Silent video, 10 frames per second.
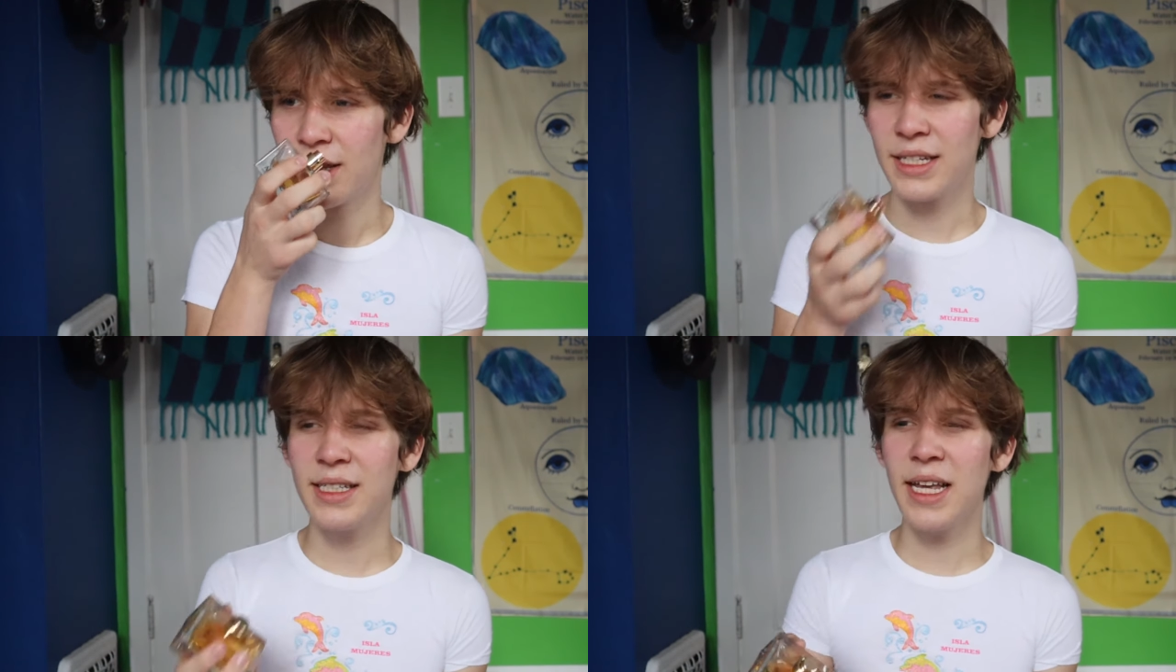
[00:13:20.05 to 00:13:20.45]

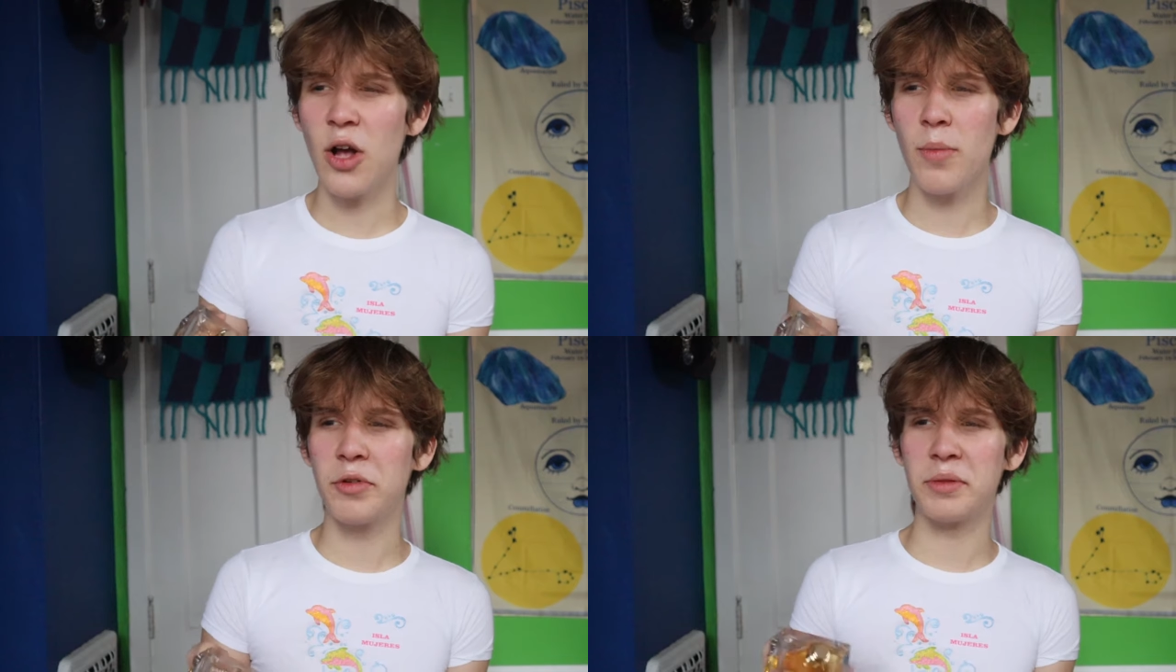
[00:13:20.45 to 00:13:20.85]
This is
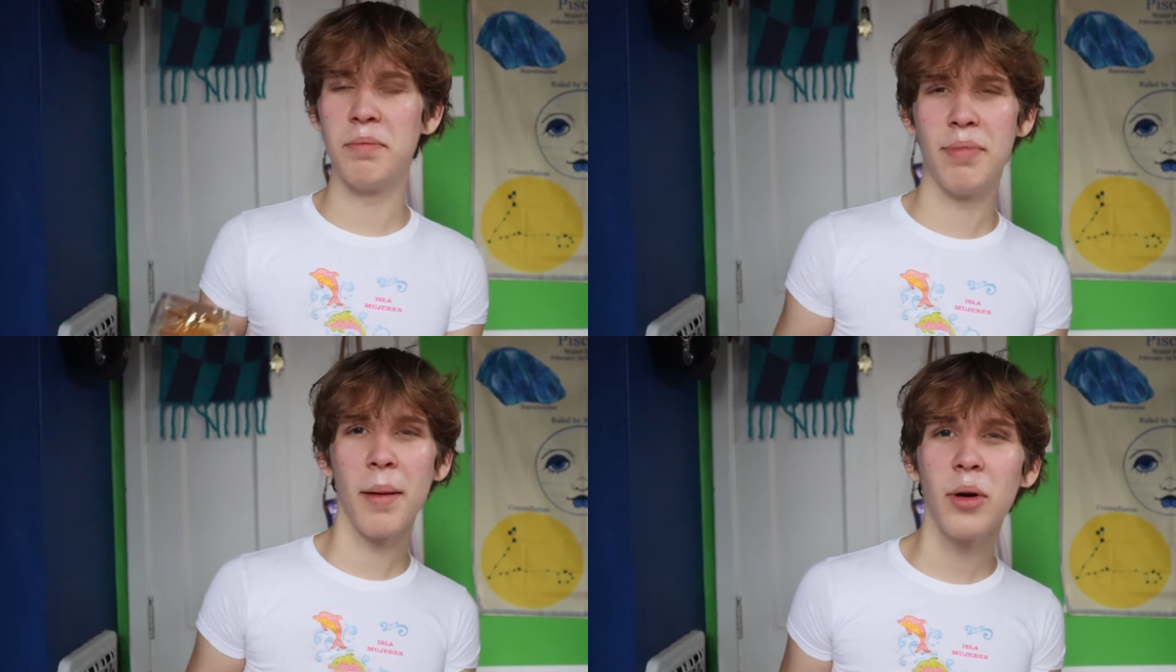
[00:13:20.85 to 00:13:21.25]
like
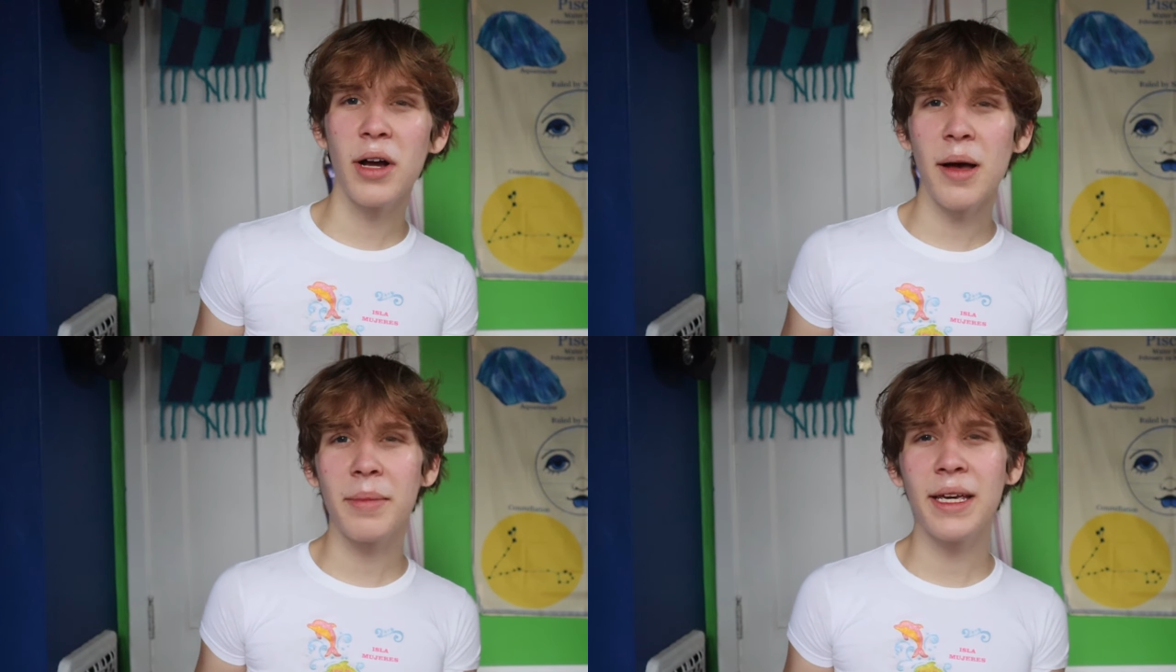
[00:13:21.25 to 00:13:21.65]
almost
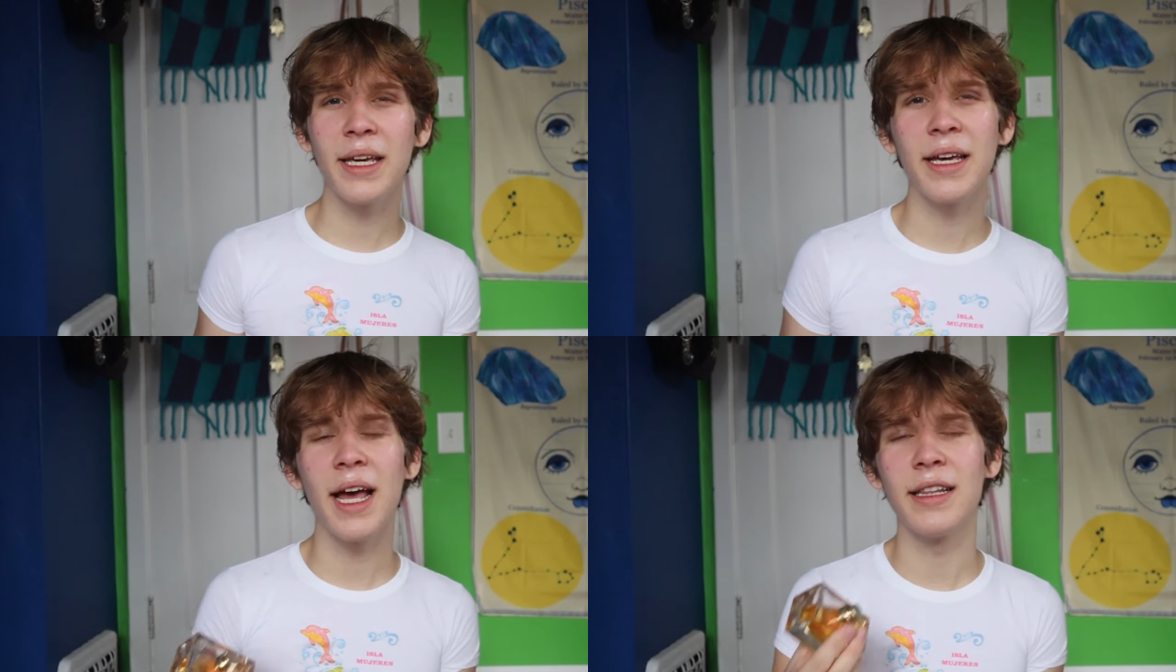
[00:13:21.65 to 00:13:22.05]

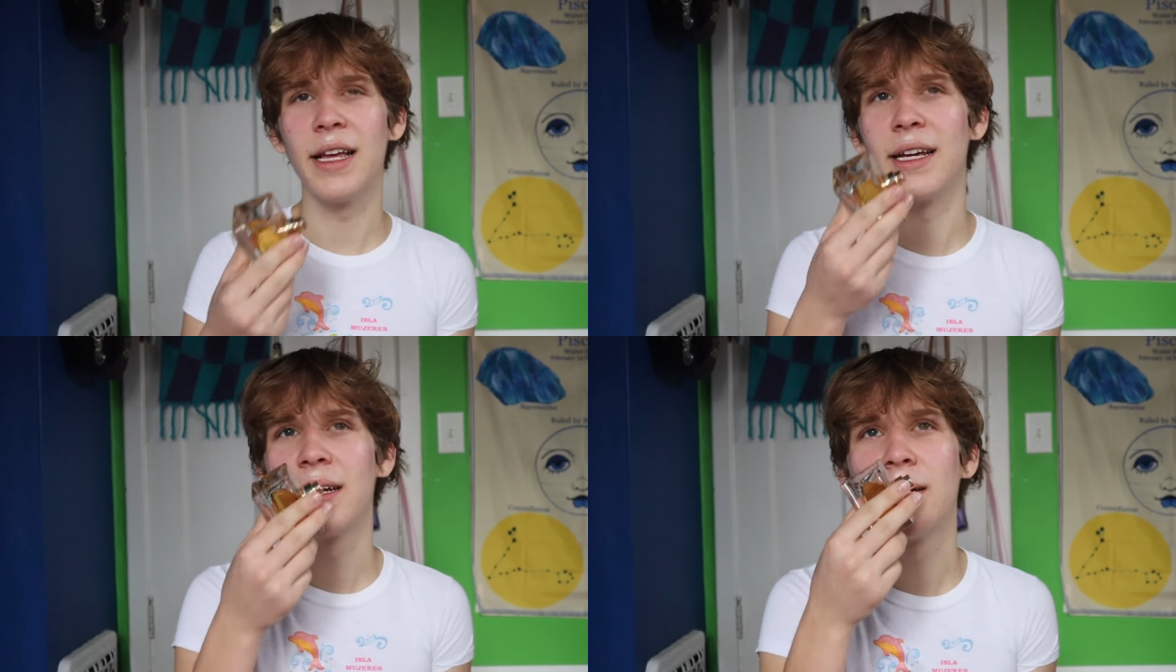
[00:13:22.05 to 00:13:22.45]
bubblegummy and
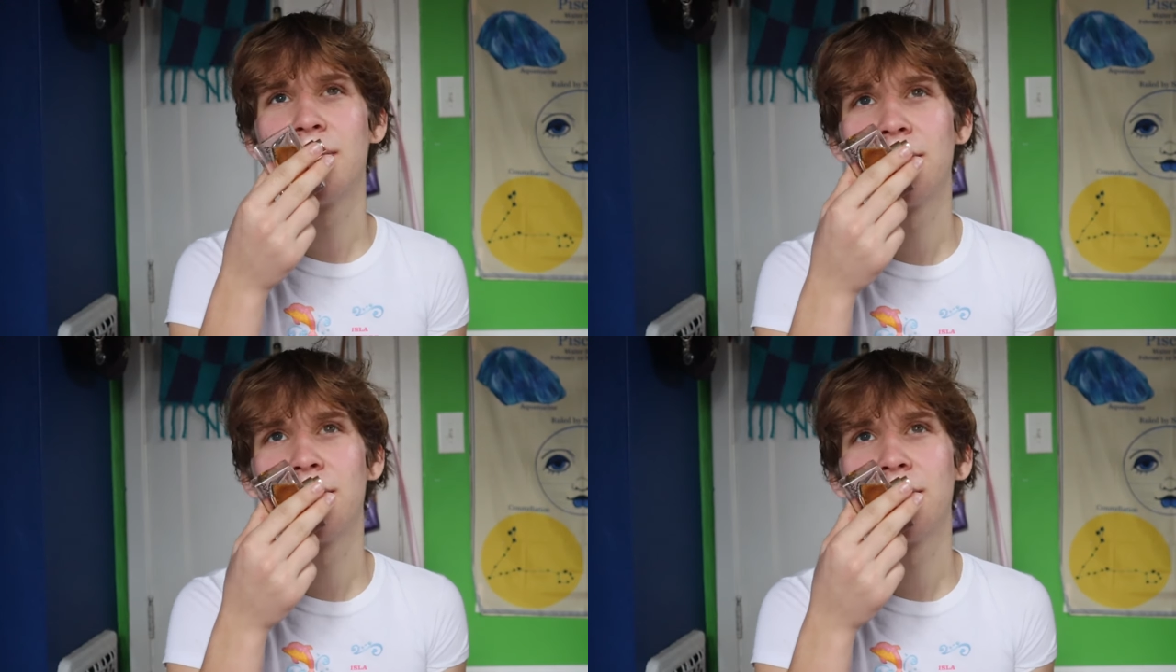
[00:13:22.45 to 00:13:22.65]
like